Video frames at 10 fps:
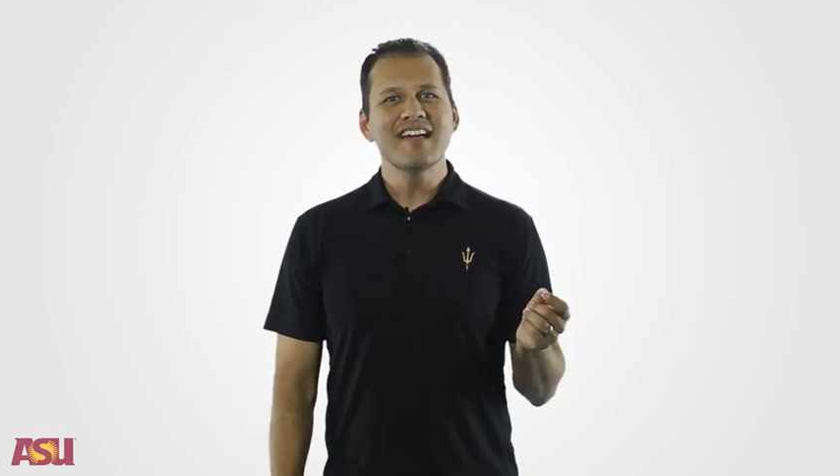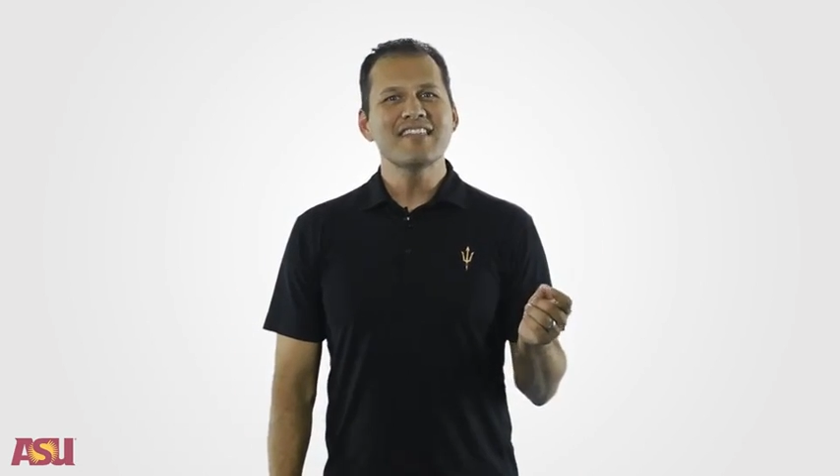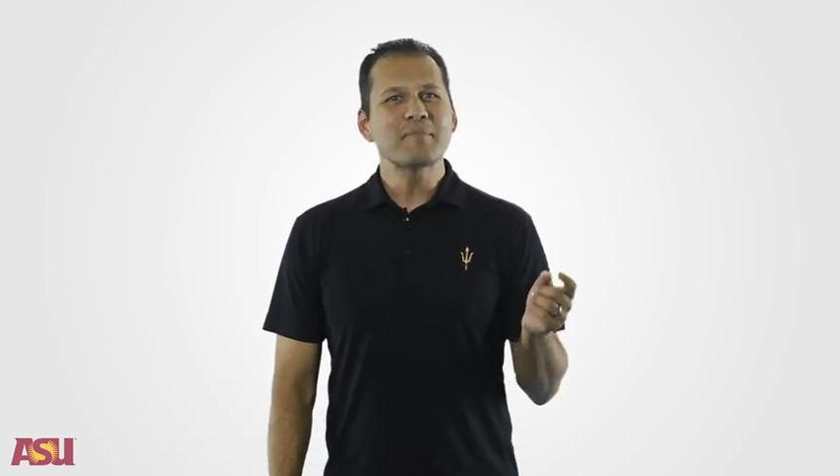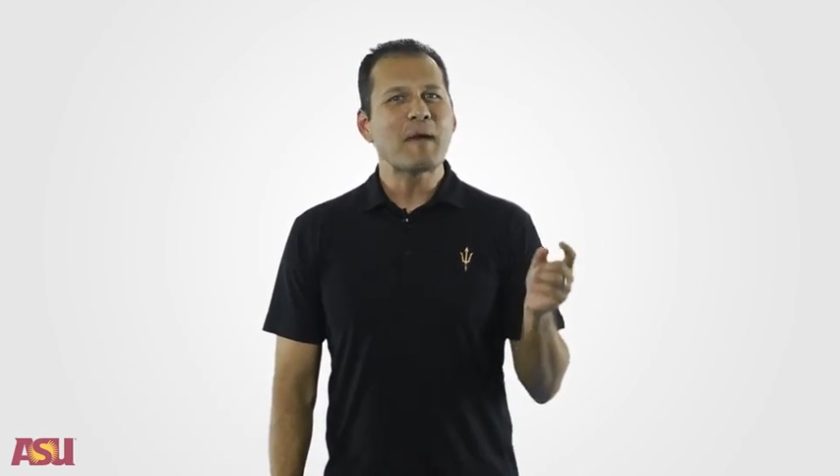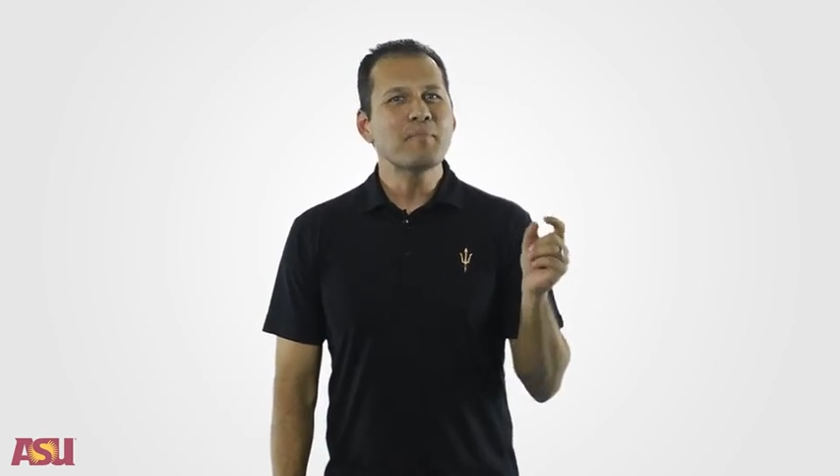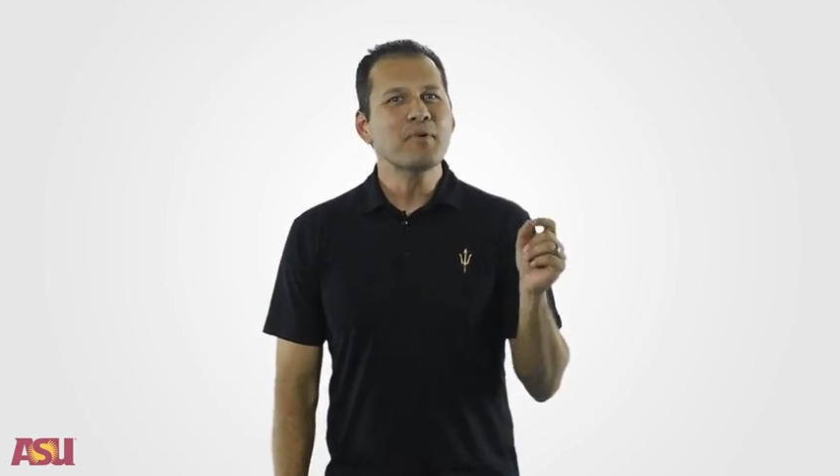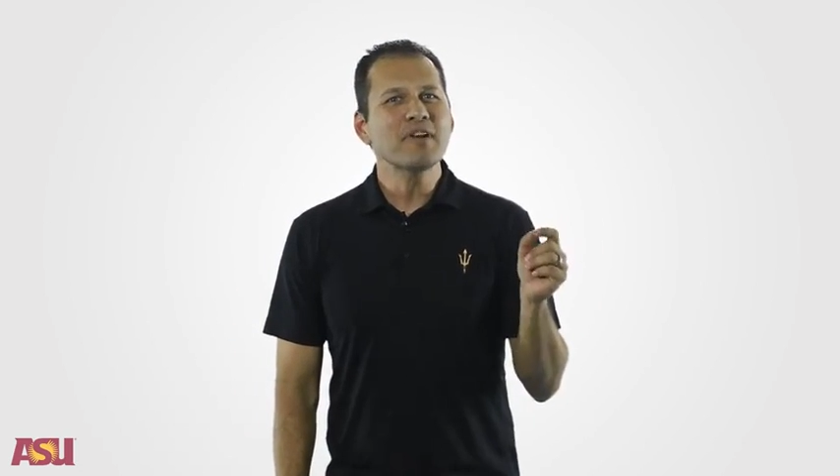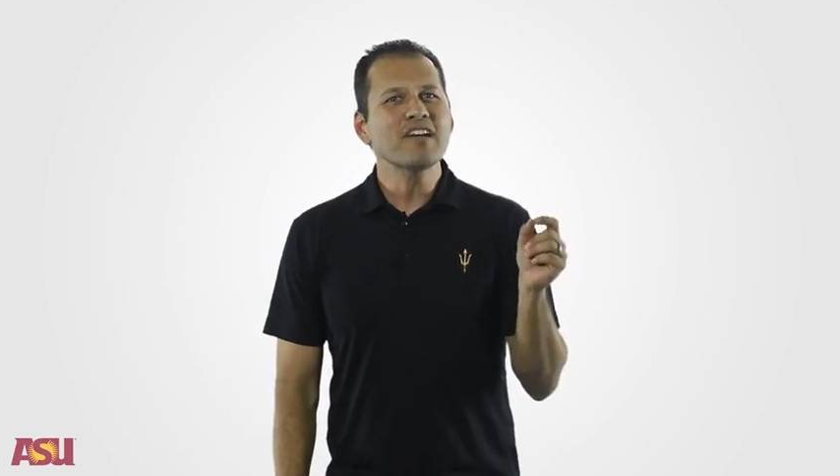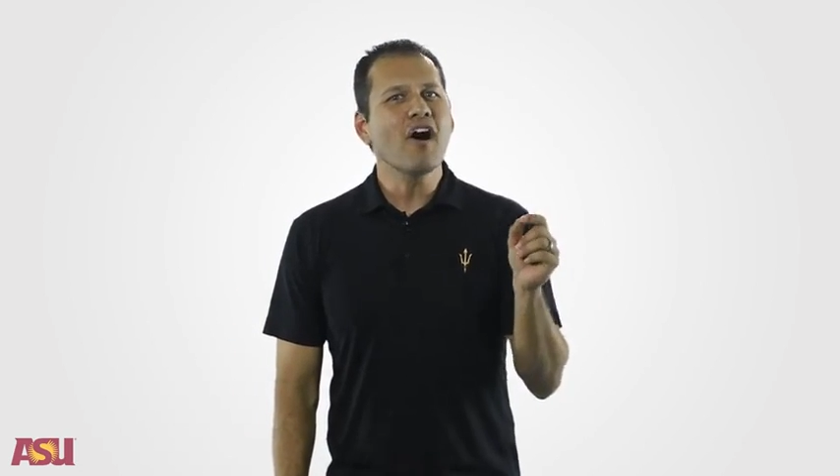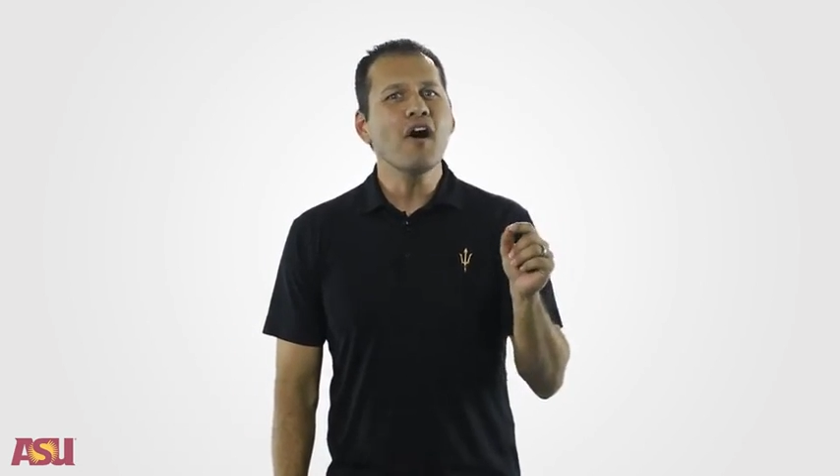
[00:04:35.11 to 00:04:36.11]
that by
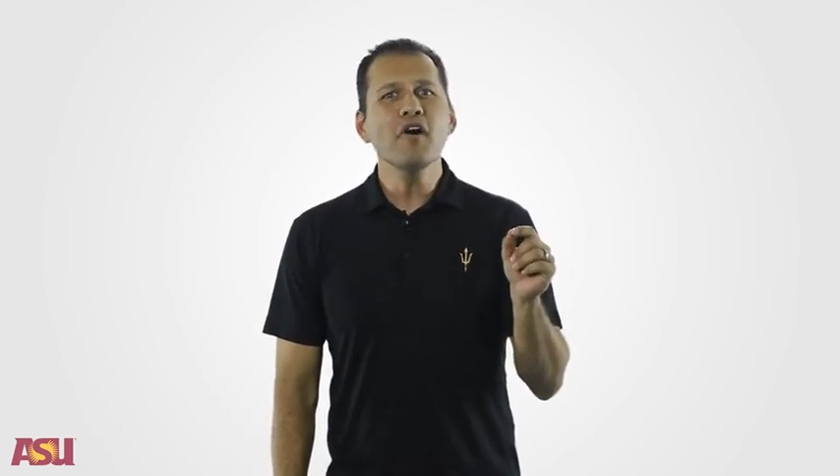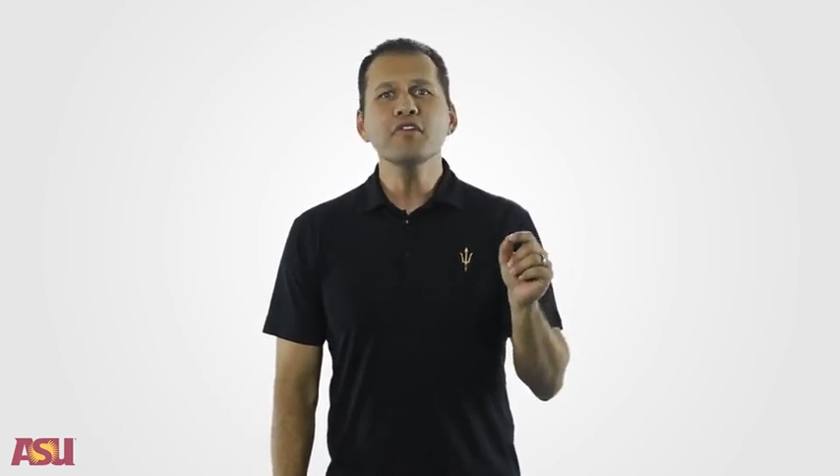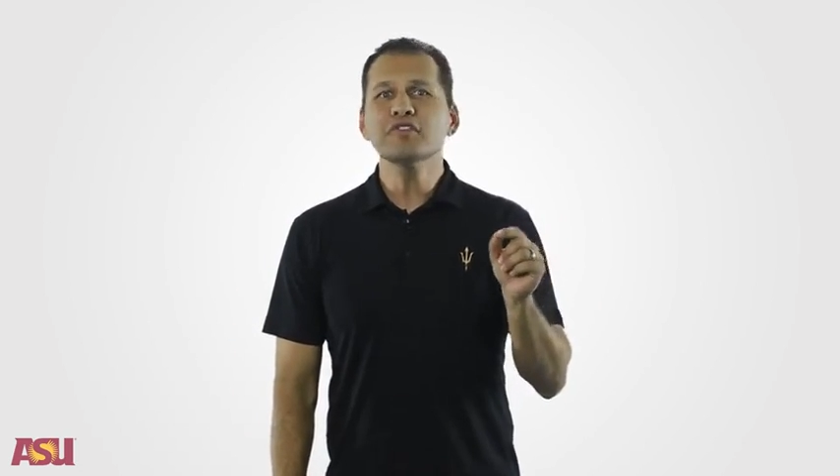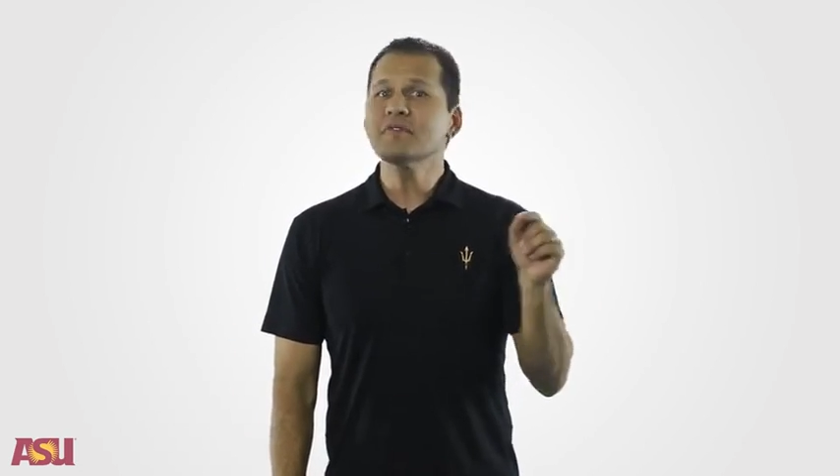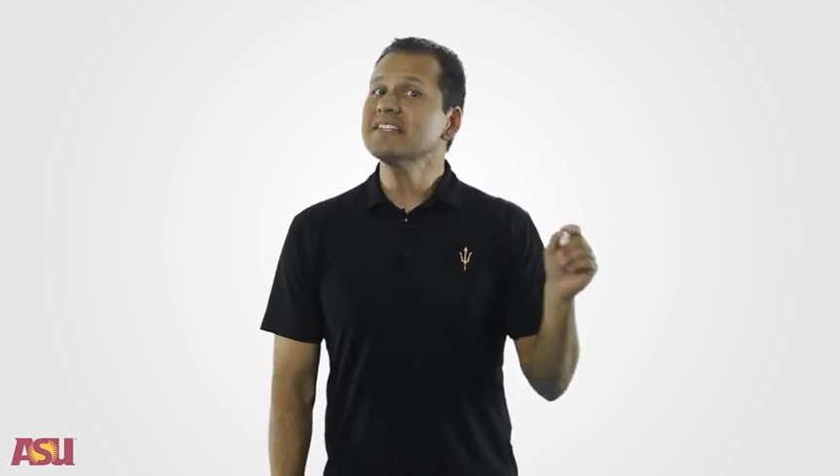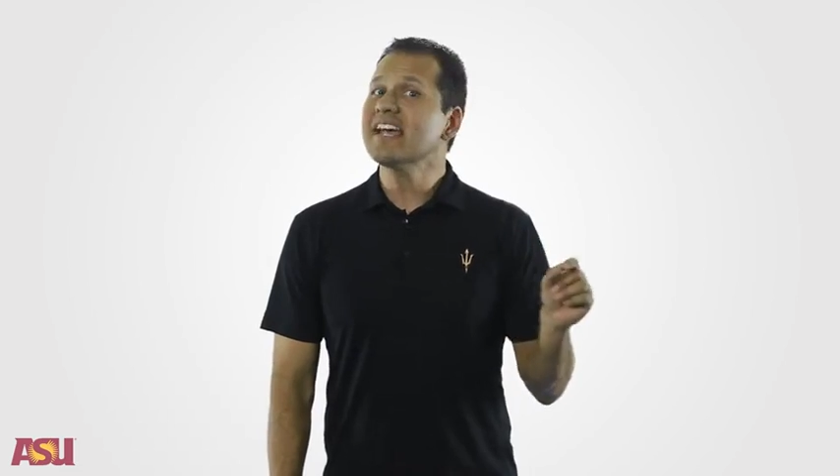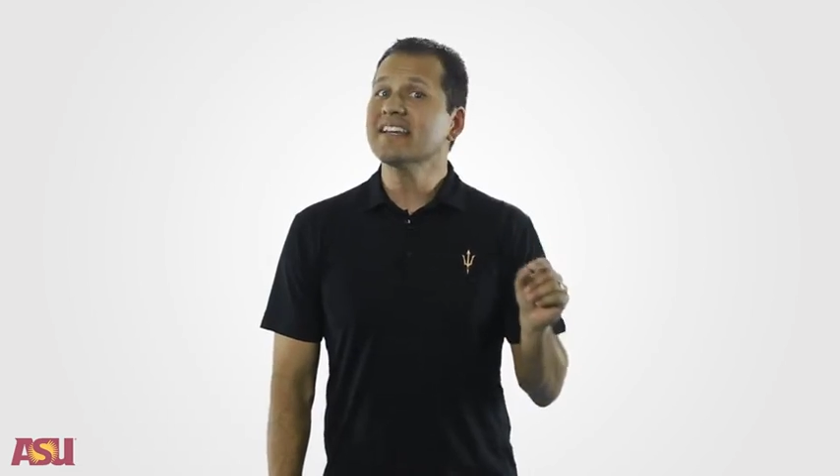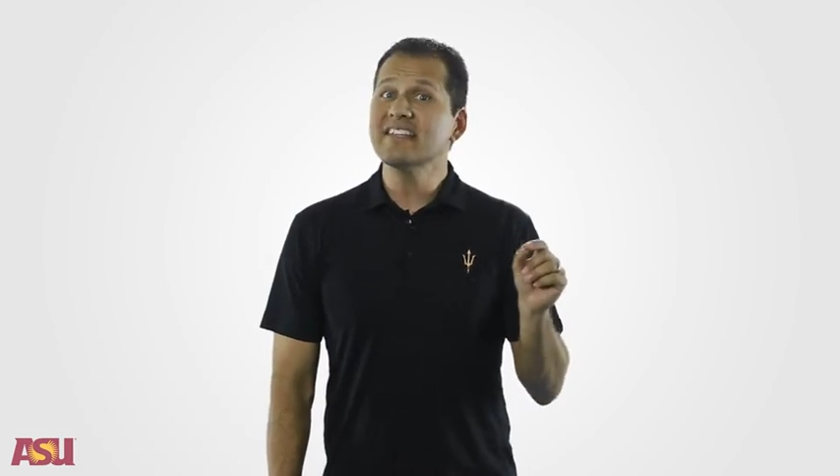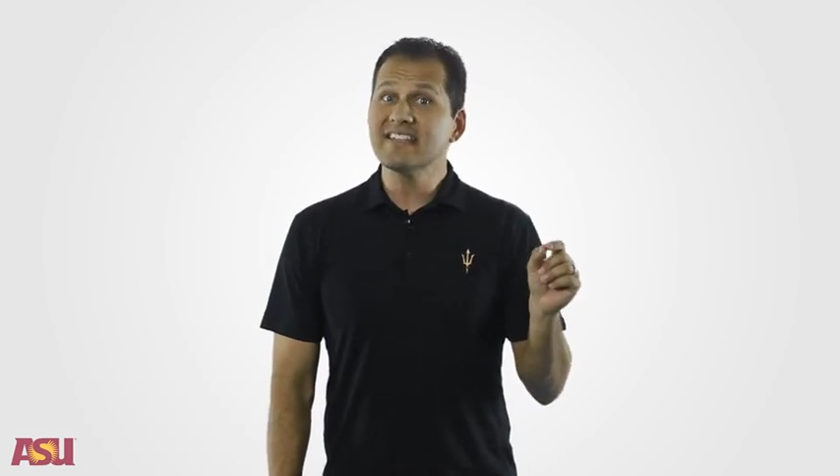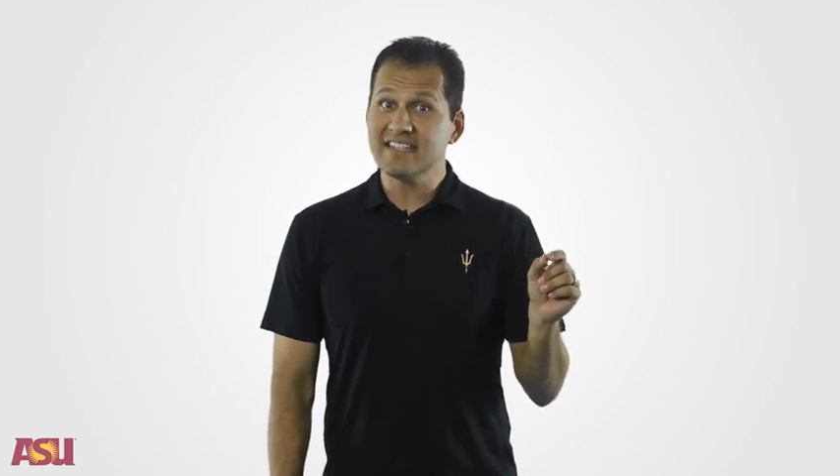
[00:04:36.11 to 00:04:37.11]
putting all three
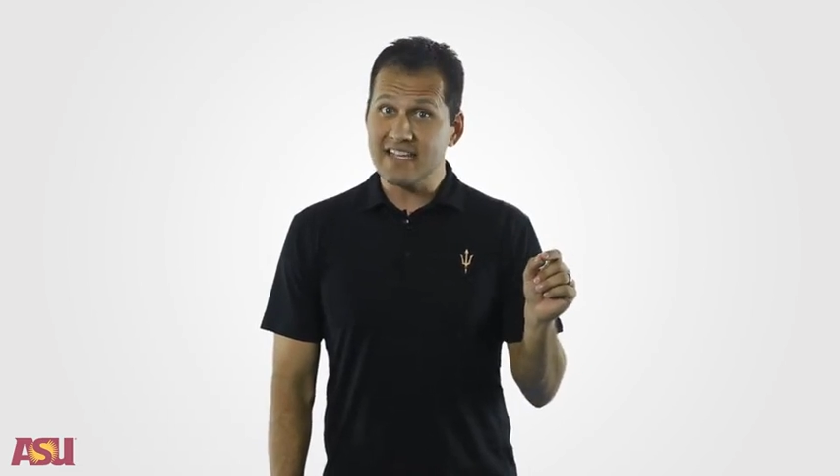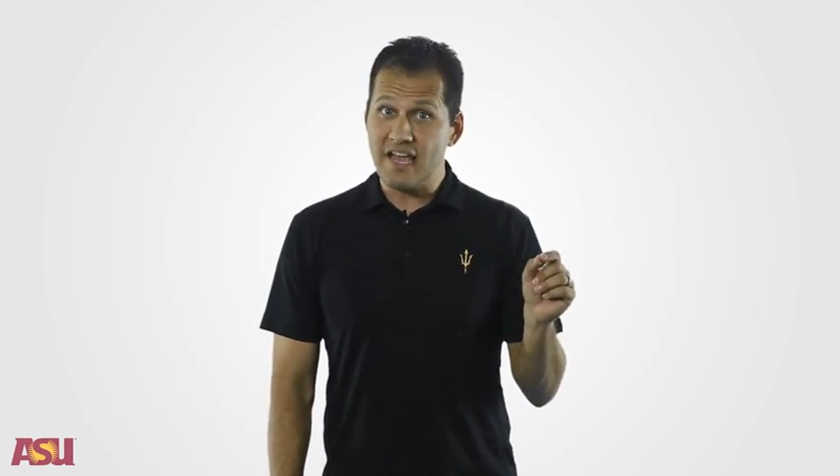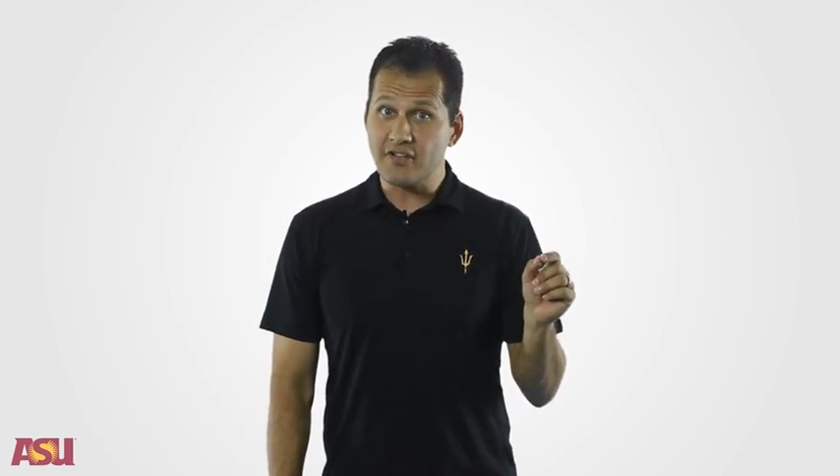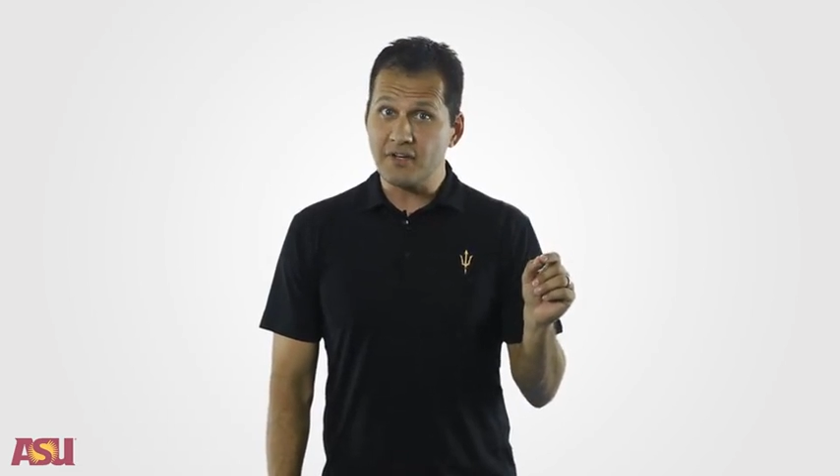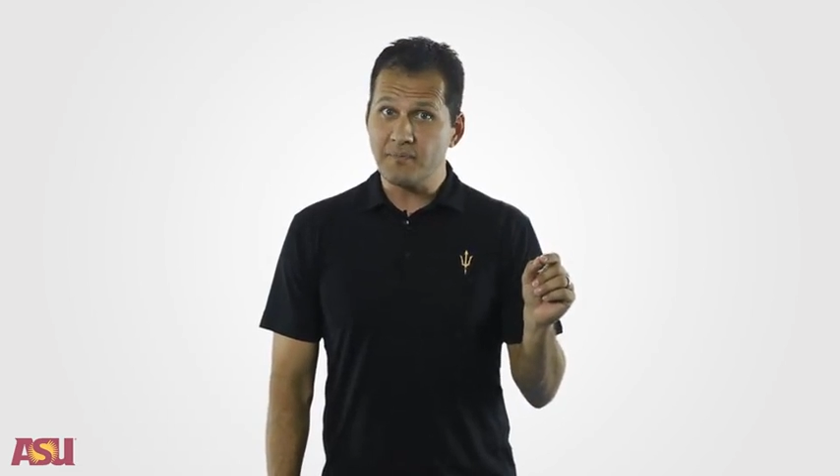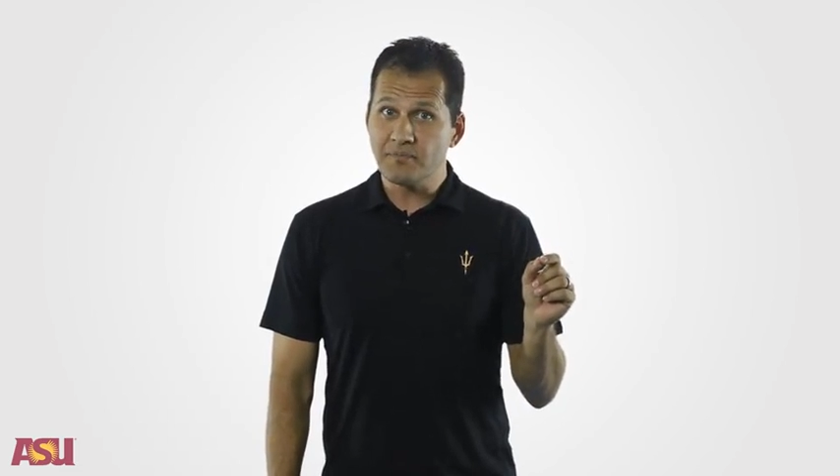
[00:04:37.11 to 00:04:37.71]
techniques together,